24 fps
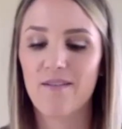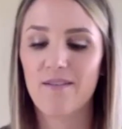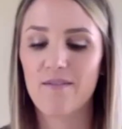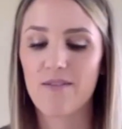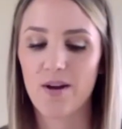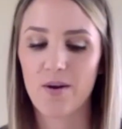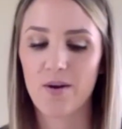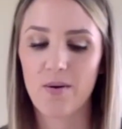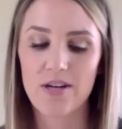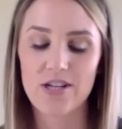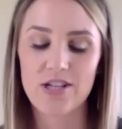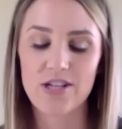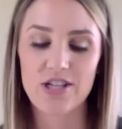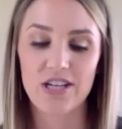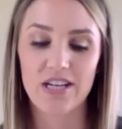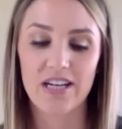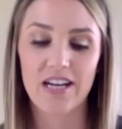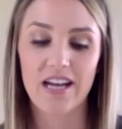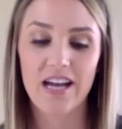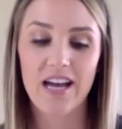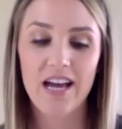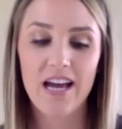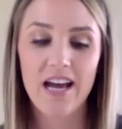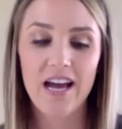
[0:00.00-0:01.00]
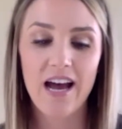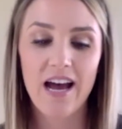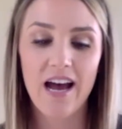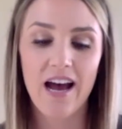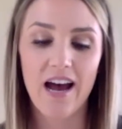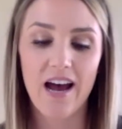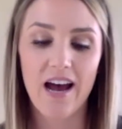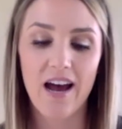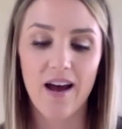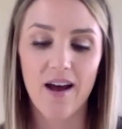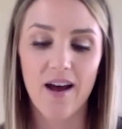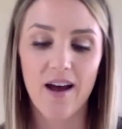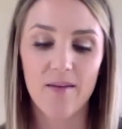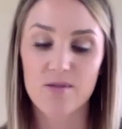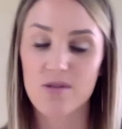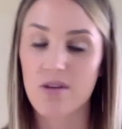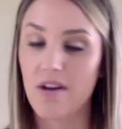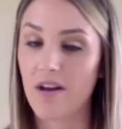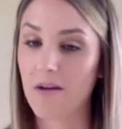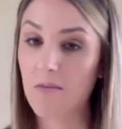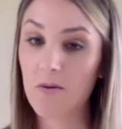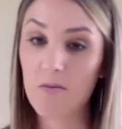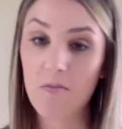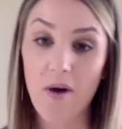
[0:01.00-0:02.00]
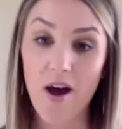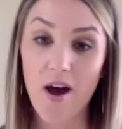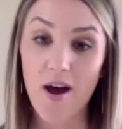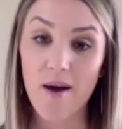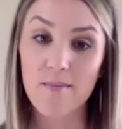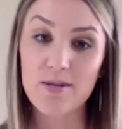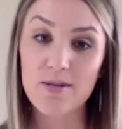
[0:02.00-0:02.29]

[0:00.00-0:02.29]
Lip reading: question. So I am a mom